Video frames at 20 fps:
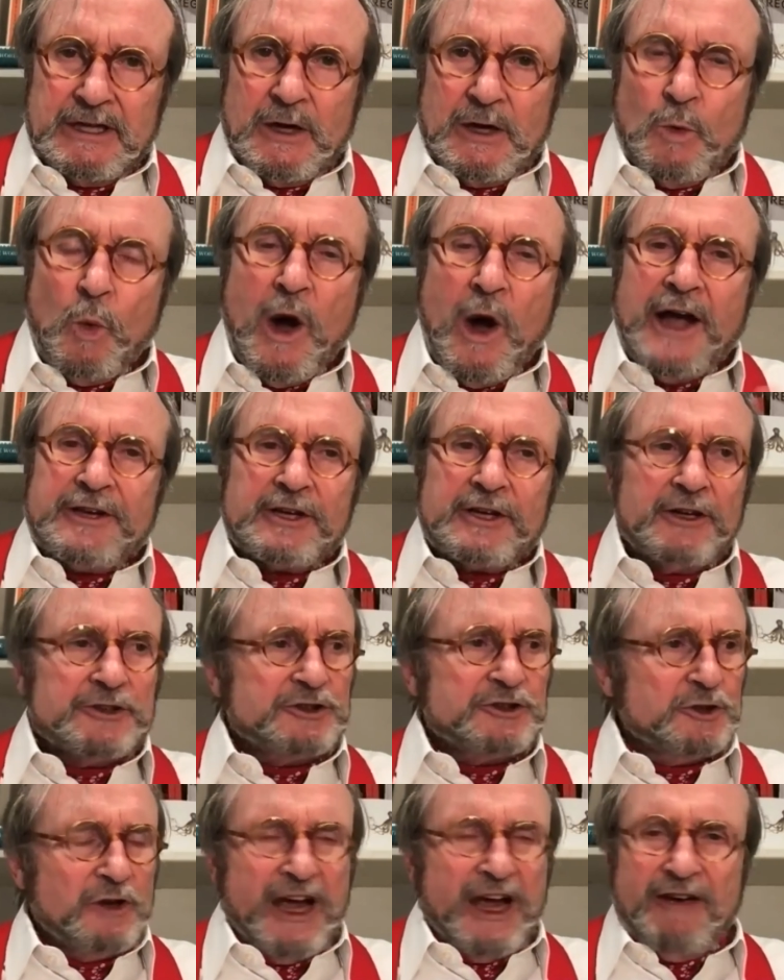Why can't
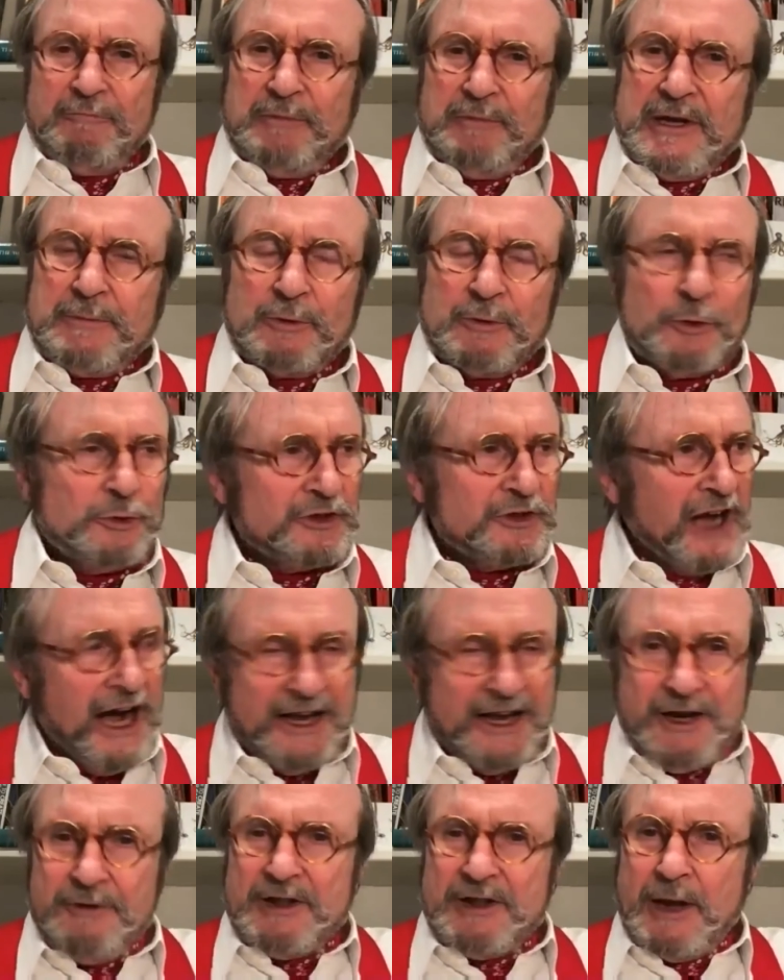you have people who say, I
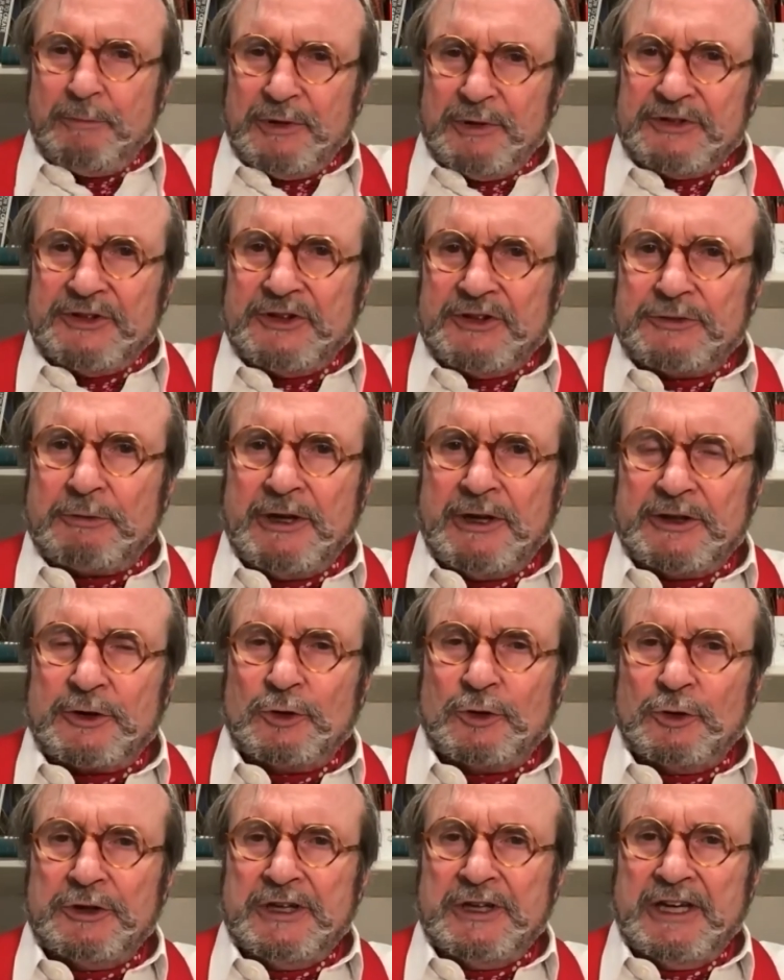know that business around the
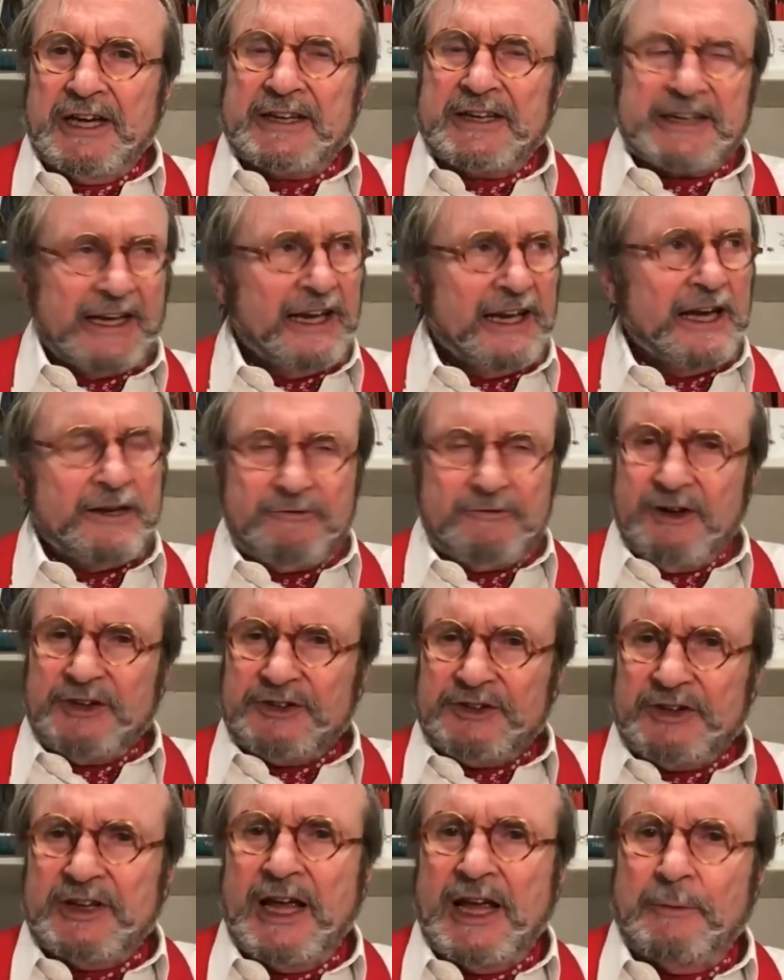corner here. Can I
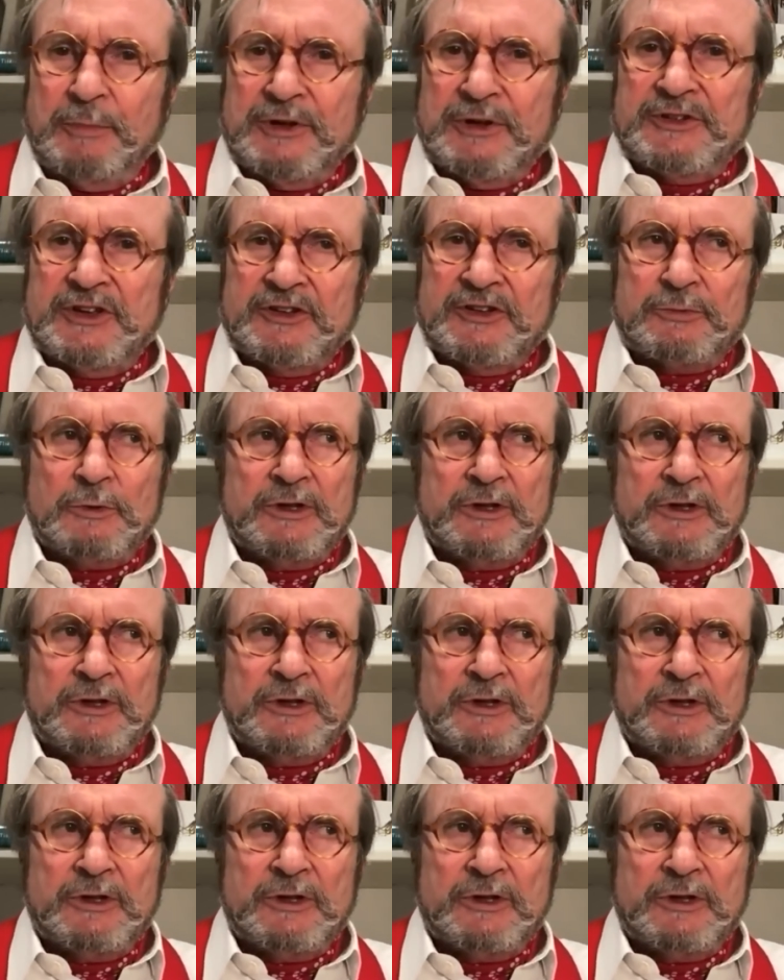invest in that business?